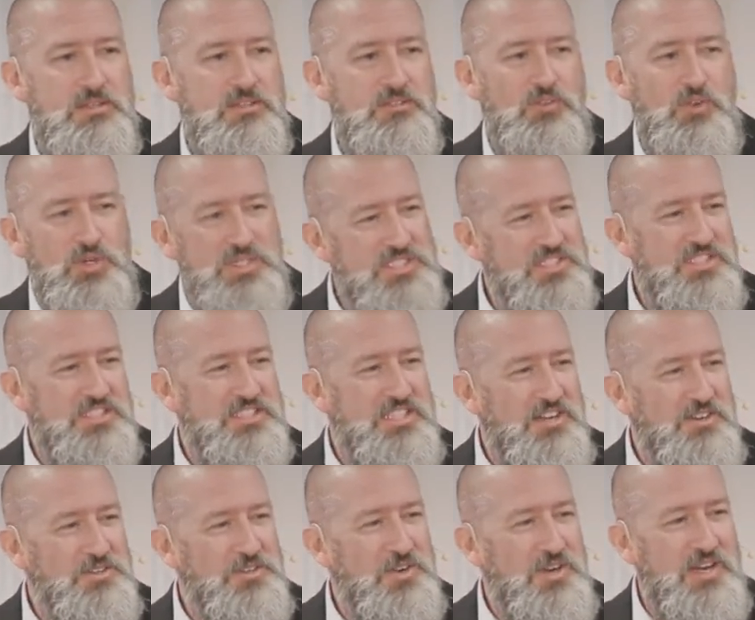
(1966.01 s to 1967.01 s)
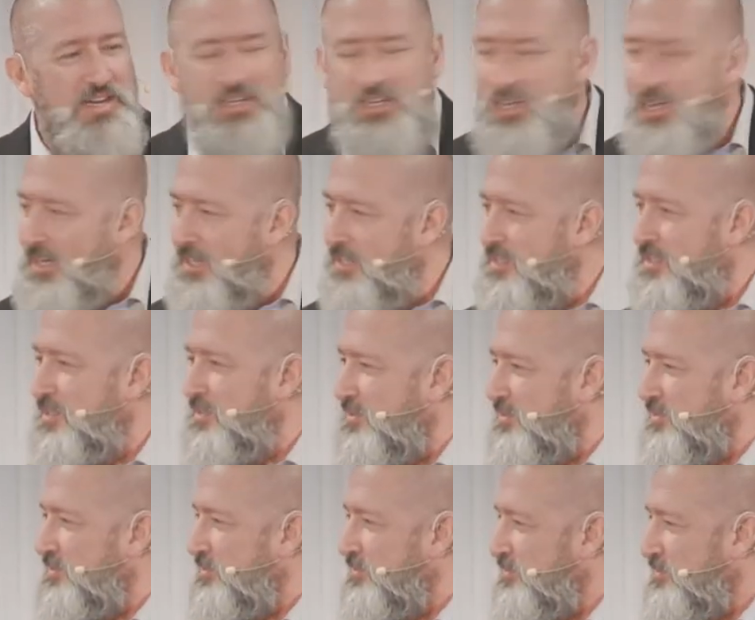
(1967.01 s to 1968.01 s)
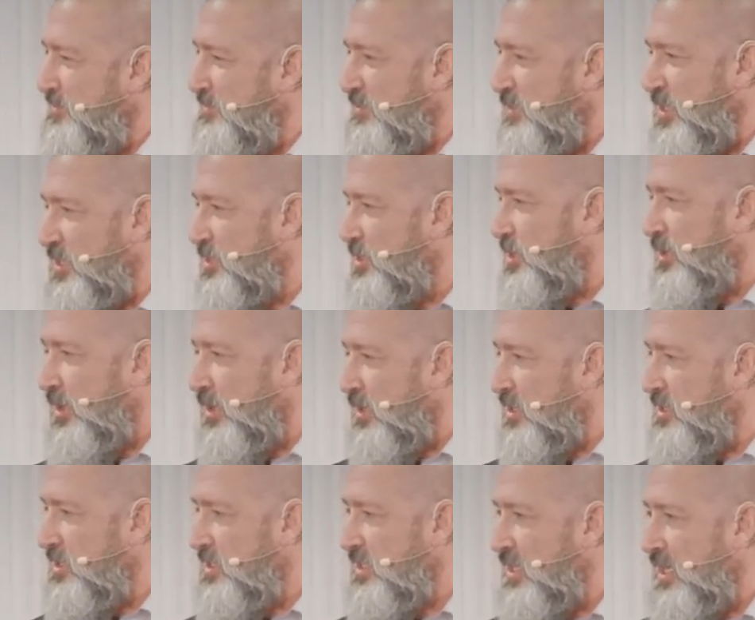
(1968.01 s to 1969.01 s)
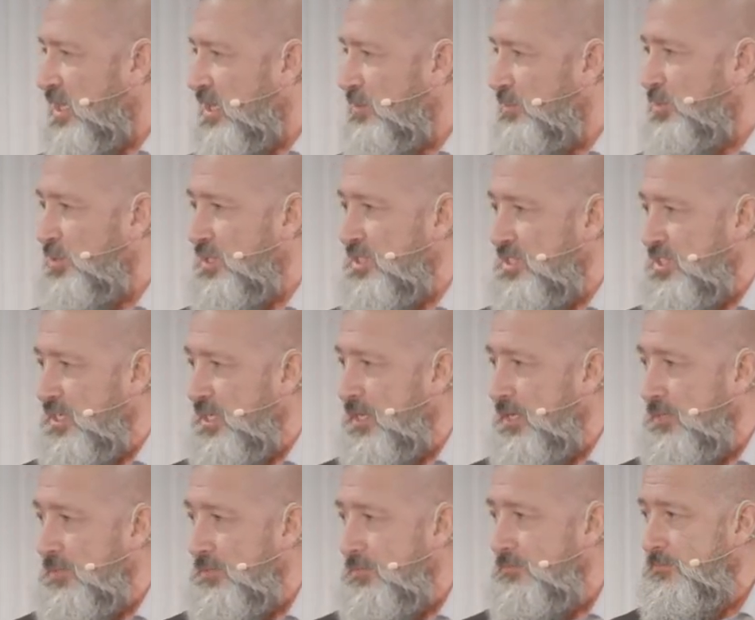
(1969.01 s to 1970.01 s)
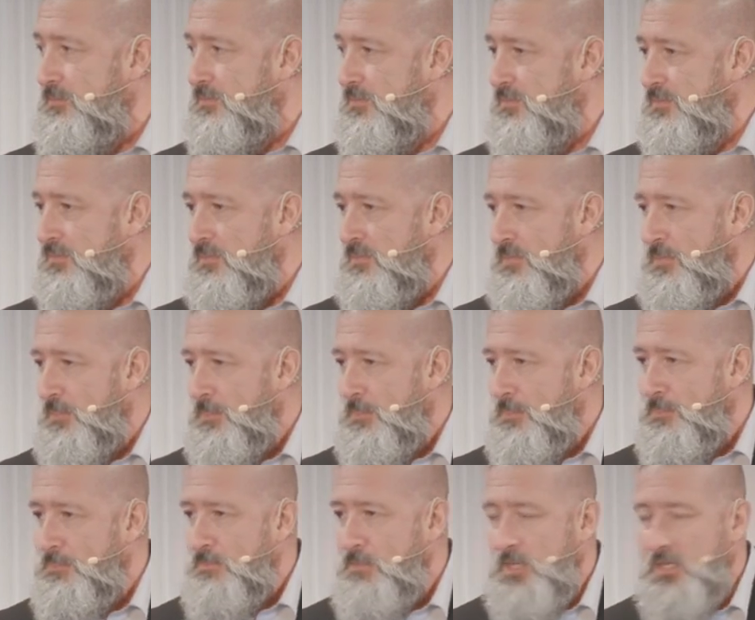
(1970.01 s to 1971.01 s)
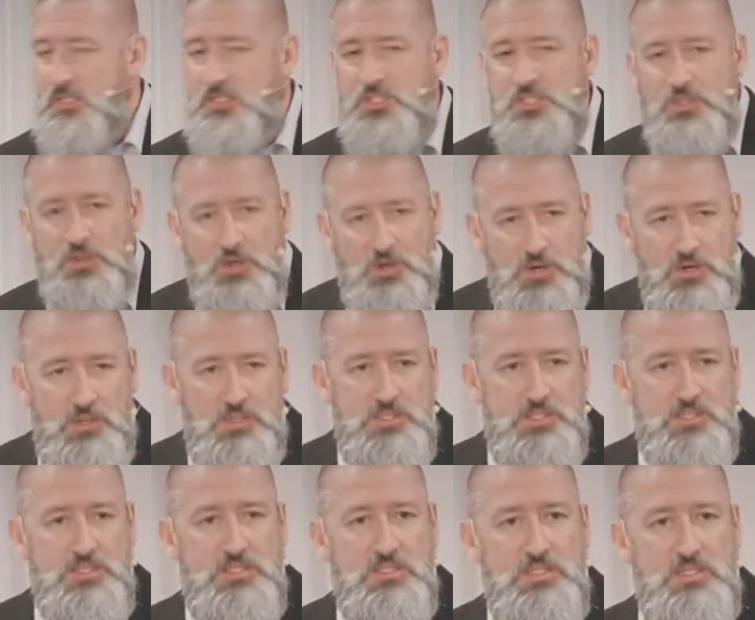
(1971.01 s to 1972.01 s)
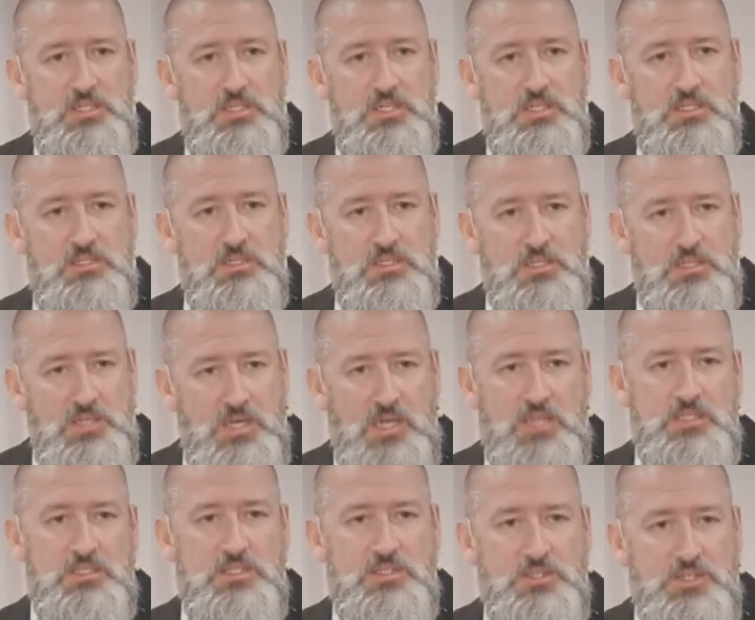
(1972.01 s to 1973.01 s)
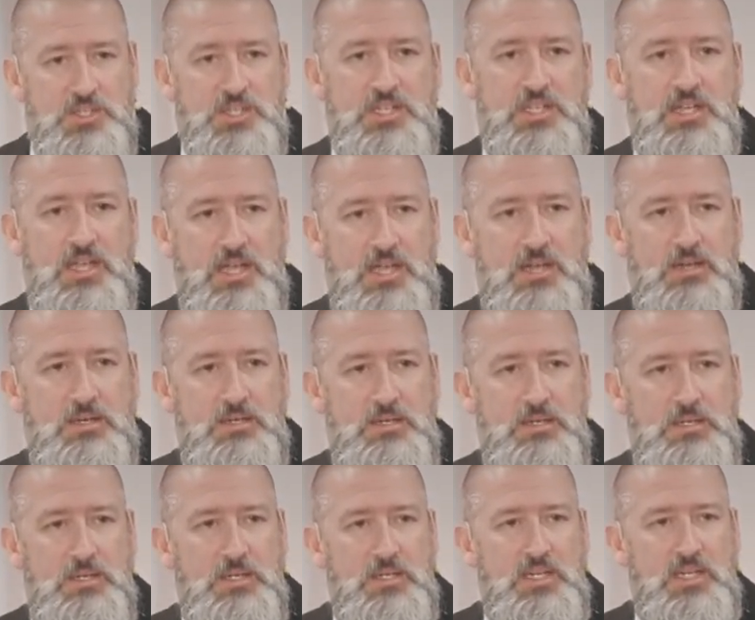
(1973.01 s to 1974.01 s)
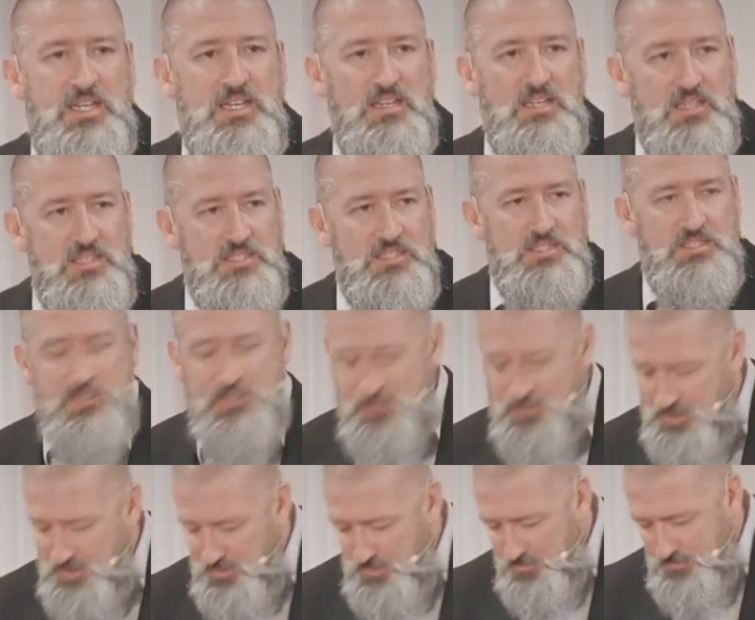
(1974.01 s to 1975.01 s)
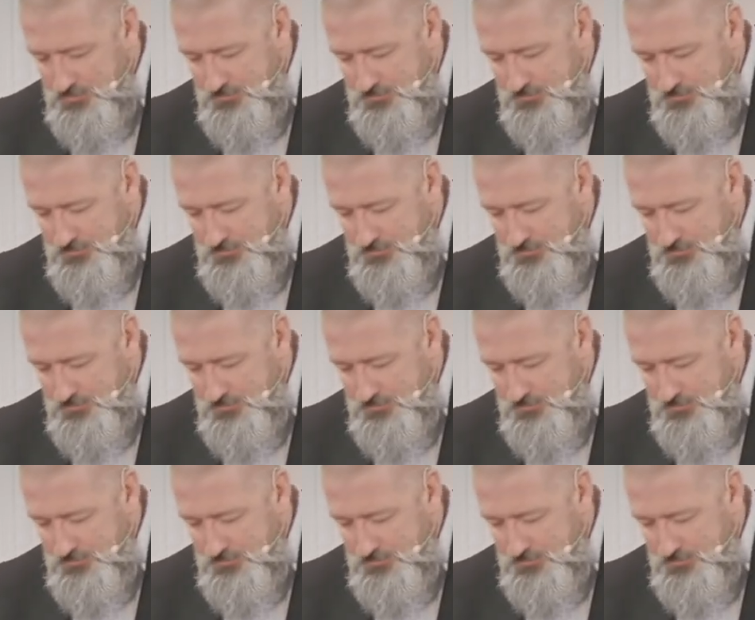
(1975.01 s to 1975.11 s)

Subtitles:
The voices sound great, guys, but it's your hearts I appreciate. It's your hearts that God's looking at and listening to.